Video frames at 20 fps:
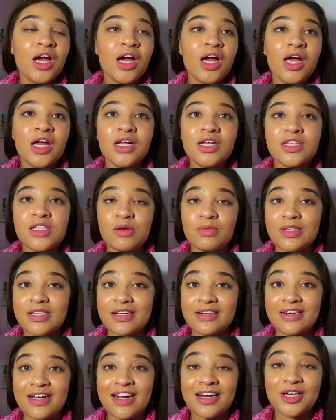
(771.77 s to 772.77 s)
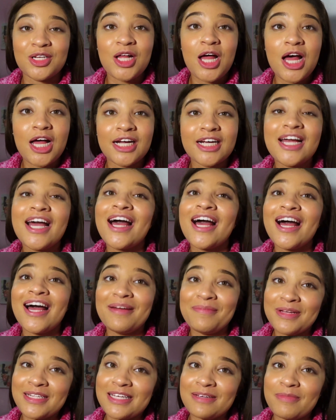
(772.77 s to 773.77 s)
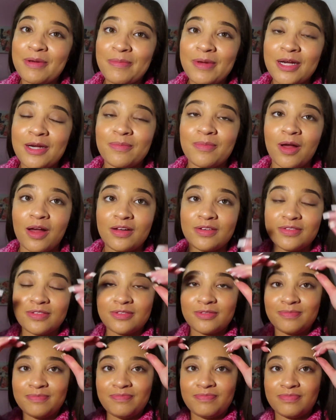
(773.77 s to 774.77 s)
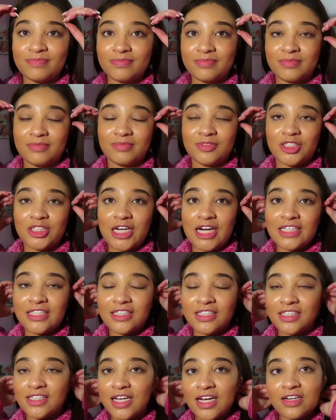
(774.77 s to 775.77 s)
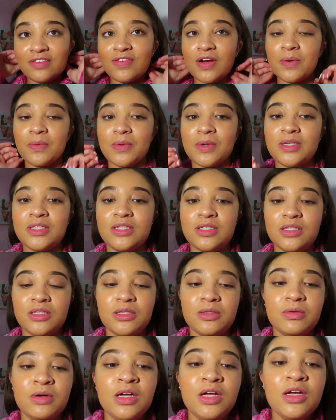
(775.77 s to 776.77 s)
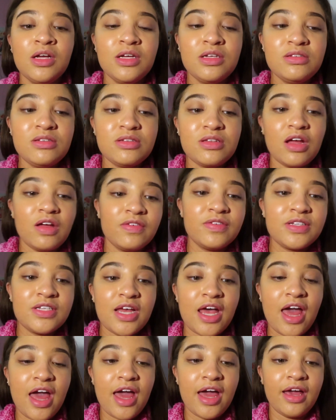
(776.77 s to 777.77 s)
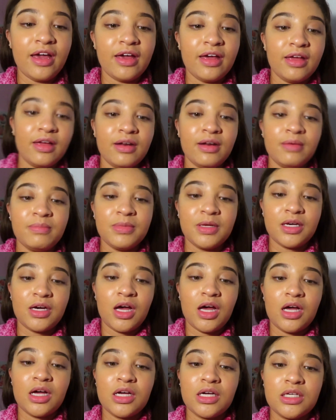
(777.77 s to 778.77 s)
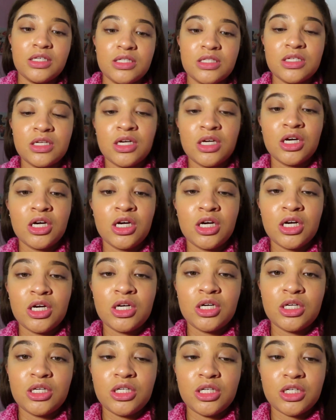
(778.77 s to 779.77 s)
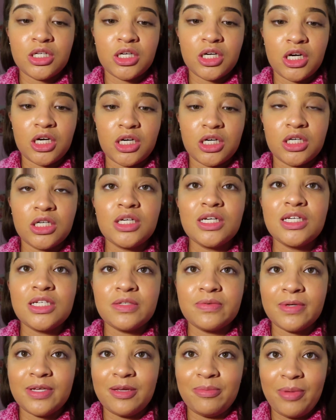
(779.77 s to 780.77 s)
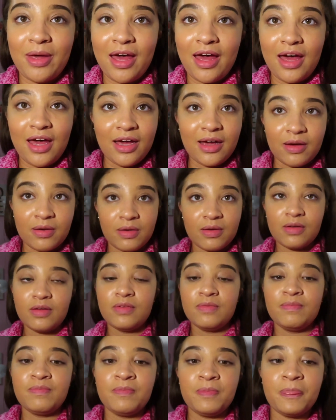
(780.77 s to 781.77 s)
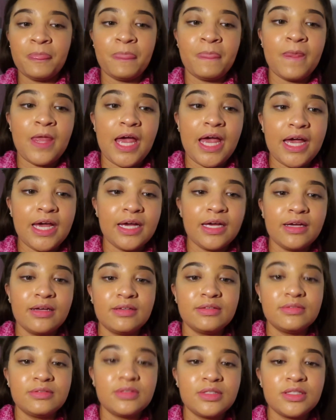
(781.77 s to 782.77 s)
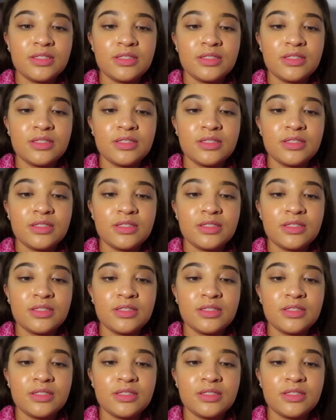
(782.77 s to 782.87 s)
it's almost like 9 o'clock. I'm about to take my makeup off. I'm trying to decide if I want to self-tan because your girl is really pale, and